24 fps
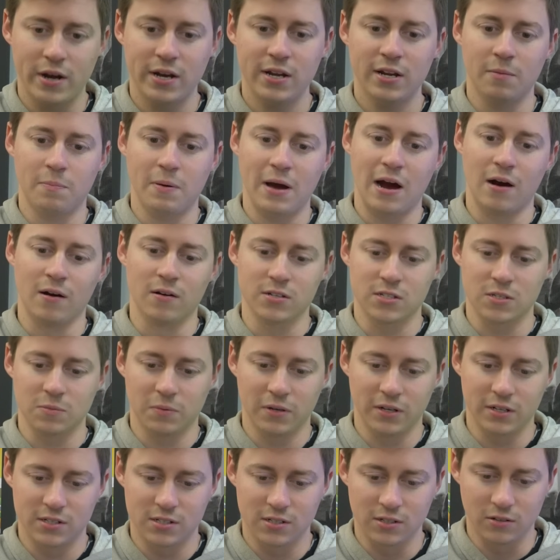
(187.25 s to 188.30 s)
I need a power
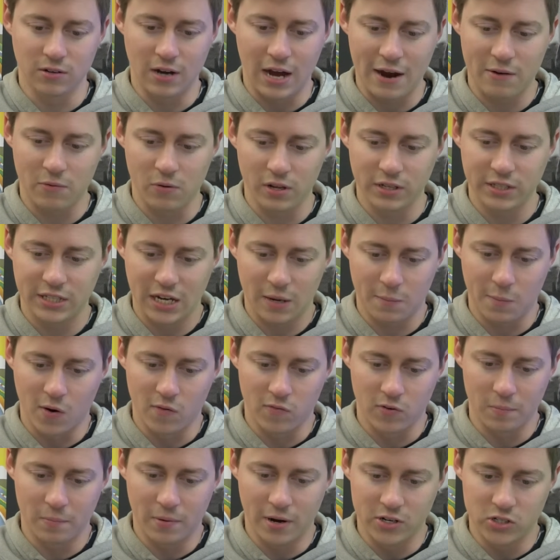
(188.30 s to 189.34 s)
supply too. I really think I'm
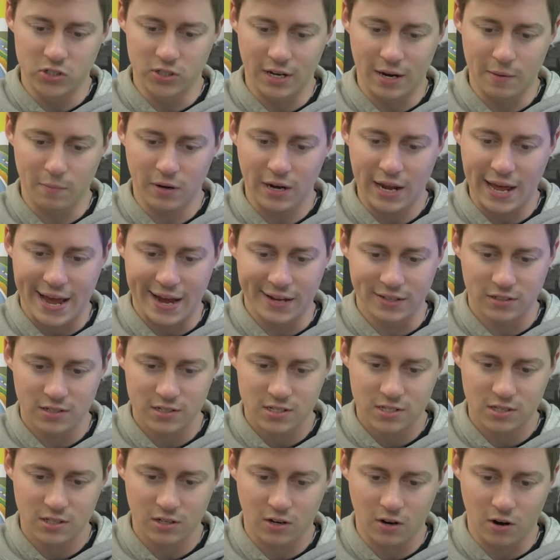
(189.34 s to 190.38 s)
over budget. I'm gonna add
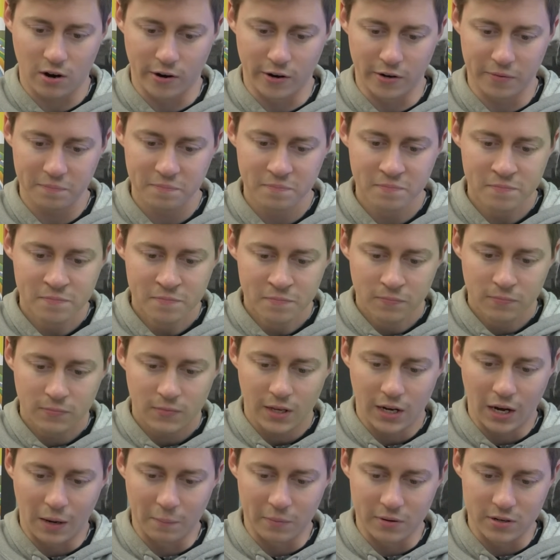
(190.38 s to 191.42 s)
this to the cart
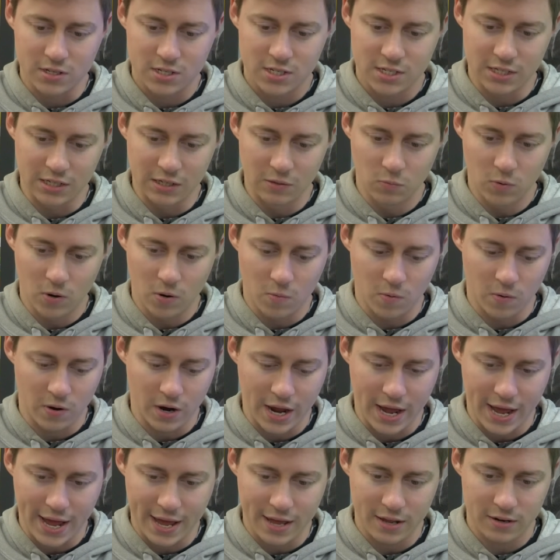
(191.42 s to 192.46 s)
and I'm gonna see what we're
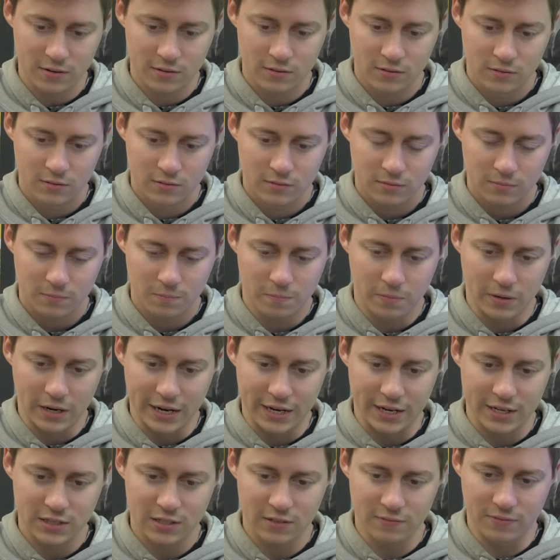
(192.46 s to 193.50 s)
at, but
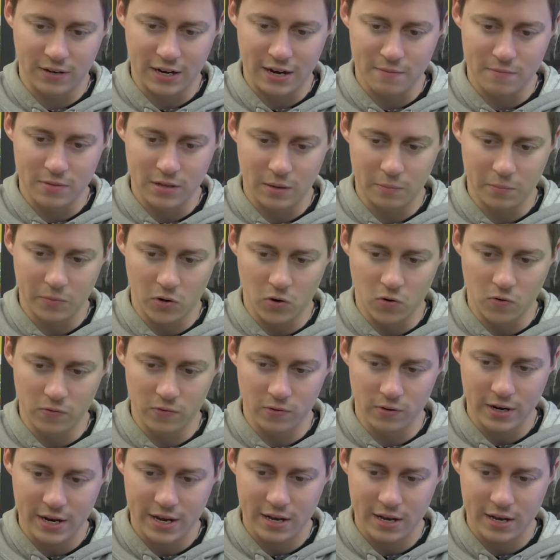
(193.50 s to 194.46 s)
I get the vibe that I'm over